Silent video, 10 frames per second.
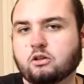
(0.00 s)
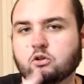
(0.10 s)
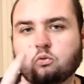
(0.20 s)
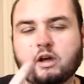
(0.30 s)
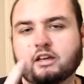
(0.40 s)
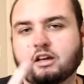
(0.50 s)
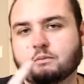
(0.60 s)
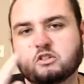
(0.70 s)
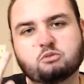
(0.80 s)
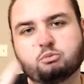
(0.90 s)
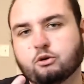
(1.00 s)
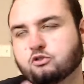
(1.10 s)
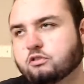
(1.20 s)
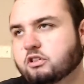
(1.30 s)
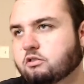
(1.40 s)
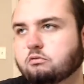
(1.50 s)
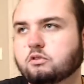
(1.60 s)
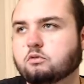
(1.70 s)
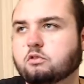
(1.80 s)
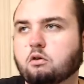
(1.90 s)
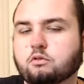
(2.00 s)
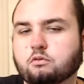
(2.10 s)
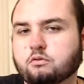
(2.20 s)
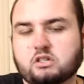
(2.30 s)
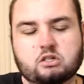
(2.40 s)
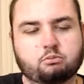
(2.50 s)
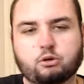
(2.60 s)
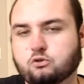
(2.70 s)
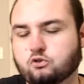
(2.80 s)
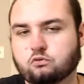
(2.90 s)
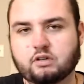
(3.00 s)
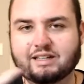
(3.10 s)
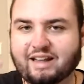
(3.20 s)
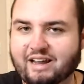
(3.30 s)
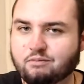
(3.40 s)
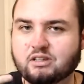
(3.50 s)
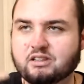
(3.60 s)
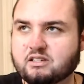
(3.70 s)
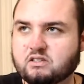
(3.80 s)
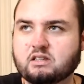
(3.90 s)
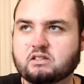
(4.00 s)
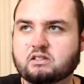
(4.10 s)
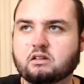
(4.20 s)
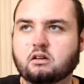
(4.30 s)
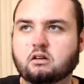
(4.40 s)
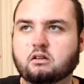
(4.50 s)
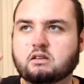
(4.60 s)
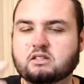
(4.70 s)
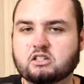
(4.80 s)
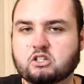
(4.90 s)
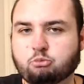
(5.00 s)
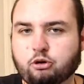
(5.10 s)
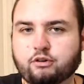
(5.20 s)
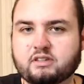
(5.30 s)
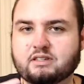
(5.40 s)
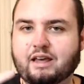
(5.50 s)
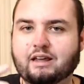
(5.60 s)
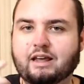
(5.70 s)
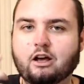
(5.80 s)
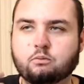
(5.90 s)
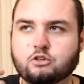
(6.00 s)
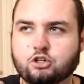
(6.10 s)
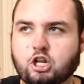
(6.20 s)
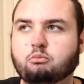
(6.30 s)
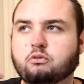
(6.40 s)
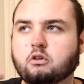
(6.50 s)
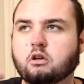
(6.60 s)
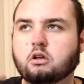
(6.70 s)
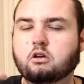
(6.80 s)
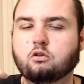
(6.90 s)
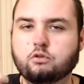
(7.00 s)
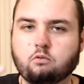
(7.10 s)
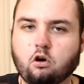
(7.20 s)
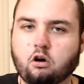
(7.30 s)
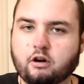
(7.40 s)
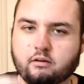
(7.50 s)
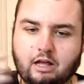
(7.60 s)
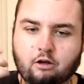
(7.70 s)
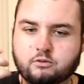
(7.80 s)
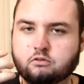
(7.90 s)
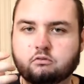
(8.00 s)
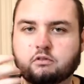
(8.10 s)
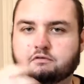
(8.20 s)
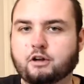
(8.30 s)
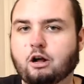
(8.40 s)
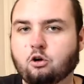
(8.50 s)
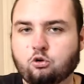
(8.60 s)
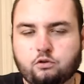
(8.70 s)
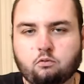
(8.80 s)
you wake up spiritually. You go through this spiritual enlightenment, this experience that helps shape who you are. It helps you to figure out who